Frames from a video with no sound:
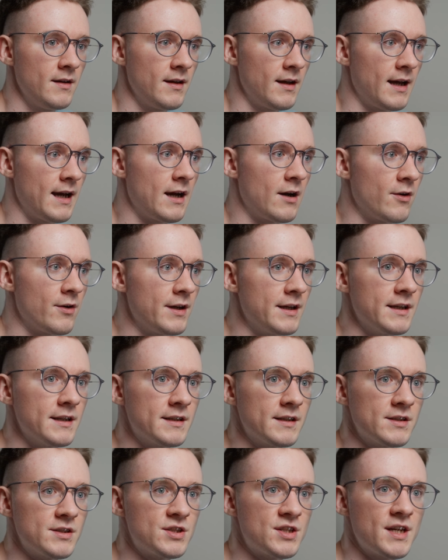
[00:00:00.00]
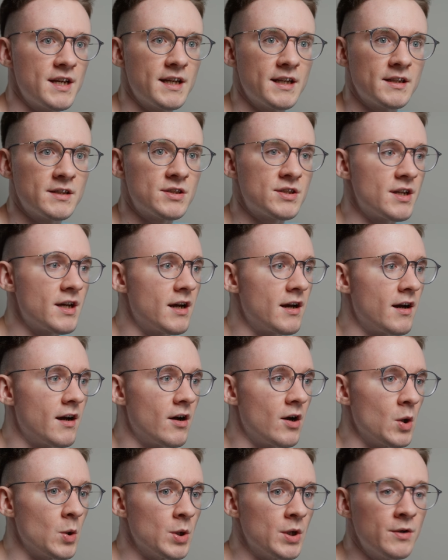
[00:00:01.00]
how it changed
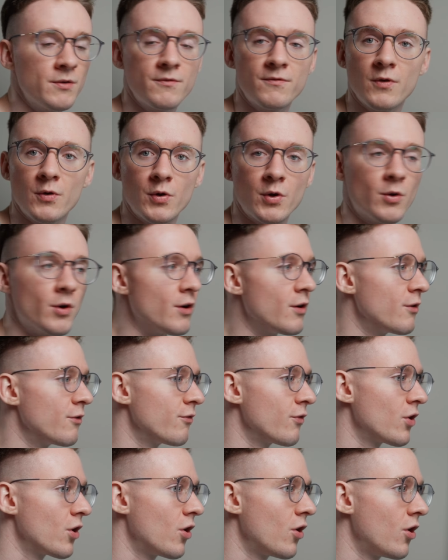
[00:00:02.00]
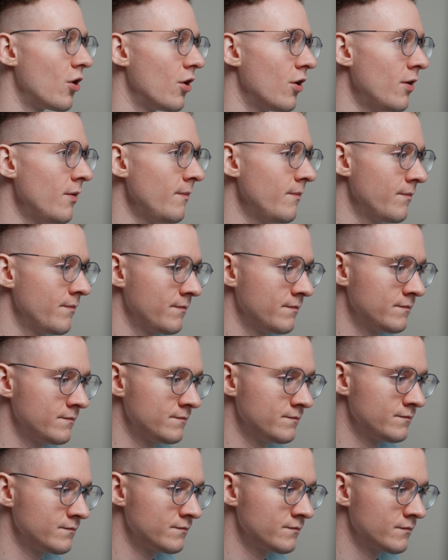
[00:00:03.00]
our photo overall.
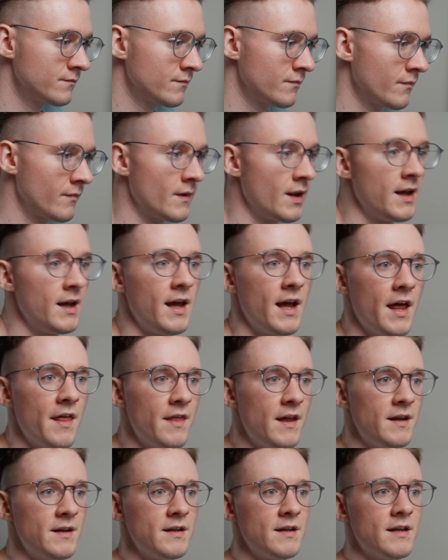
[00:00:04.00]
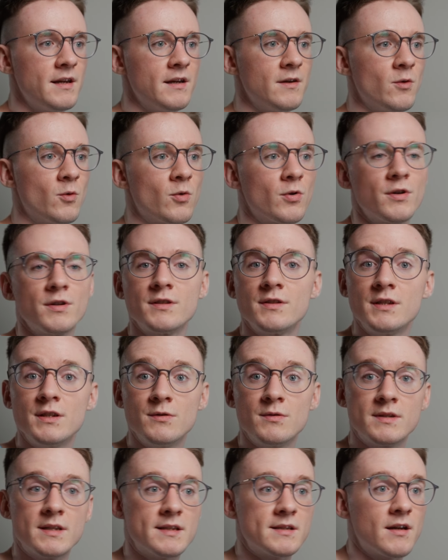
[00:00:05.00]
And then in order to
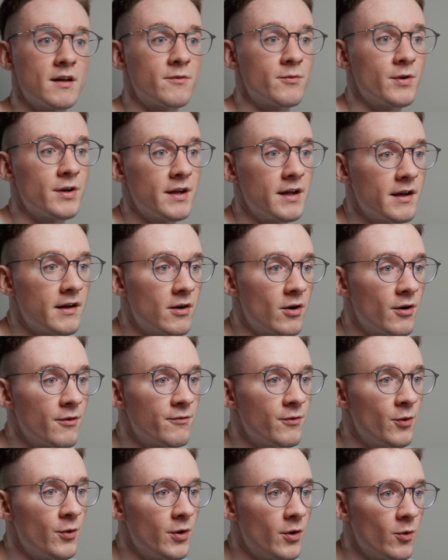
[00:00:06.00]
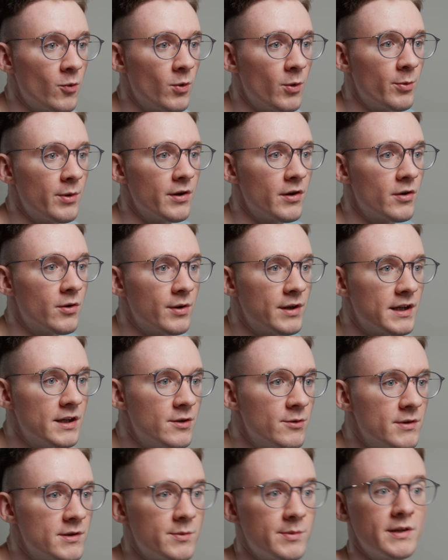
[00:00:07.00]
use the software to edit our photo, what we are going to
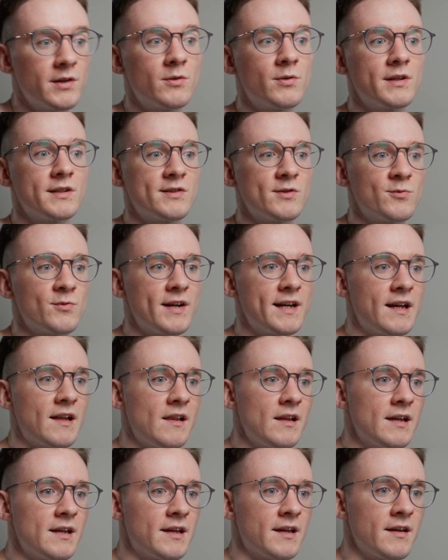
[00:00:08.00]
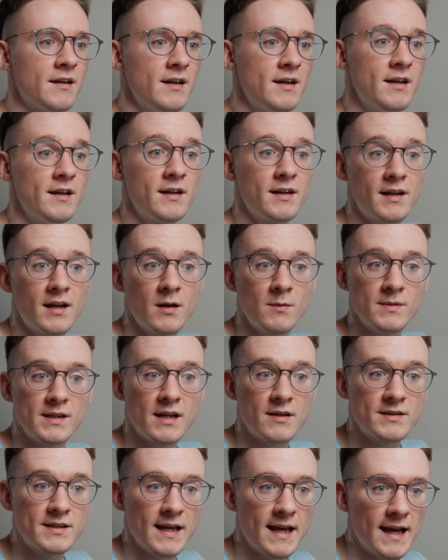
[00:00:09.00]
do is we are going to right click, come
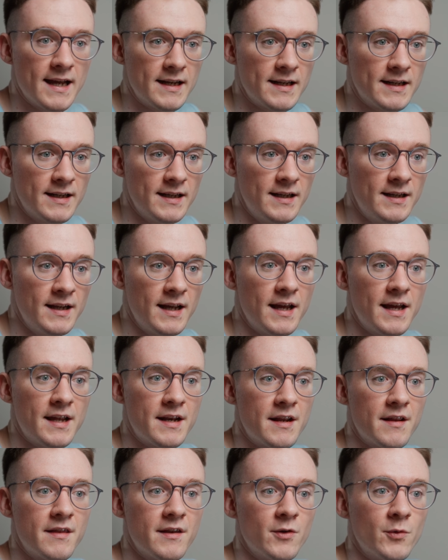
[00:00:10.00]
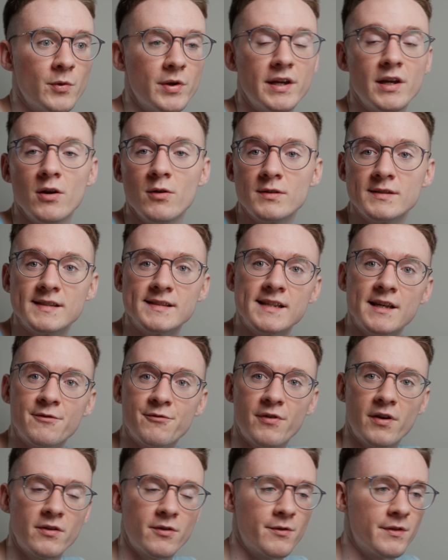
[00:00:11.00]
down to edit in, and there we go. Since I
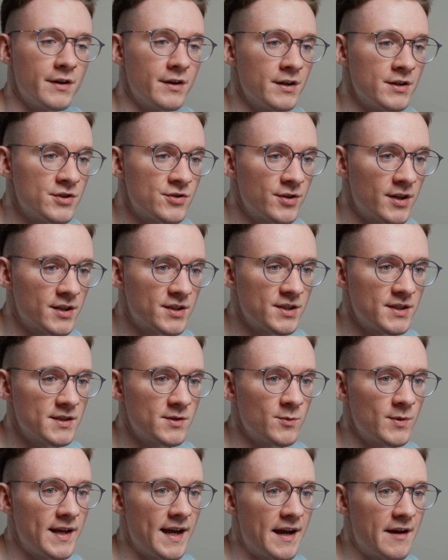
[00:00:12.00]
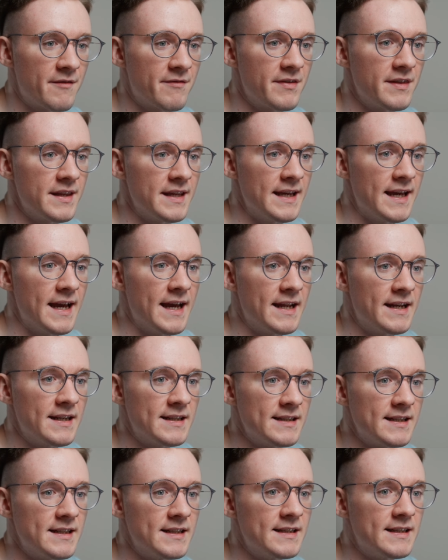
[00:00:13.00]
followed their instructions, we have the
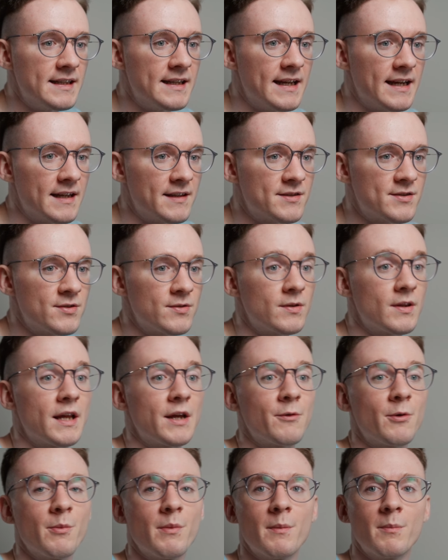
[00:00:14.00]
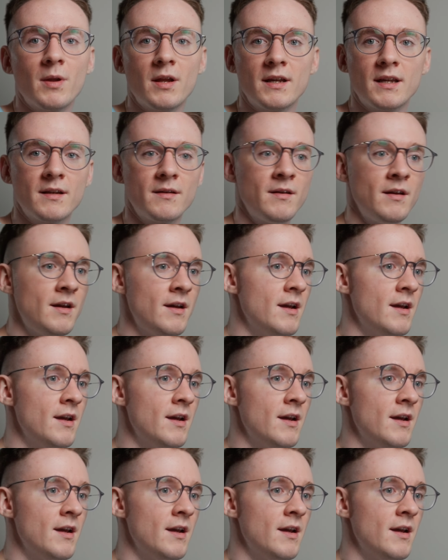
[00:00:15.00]
edit in Dehancer Lightroom and plugin.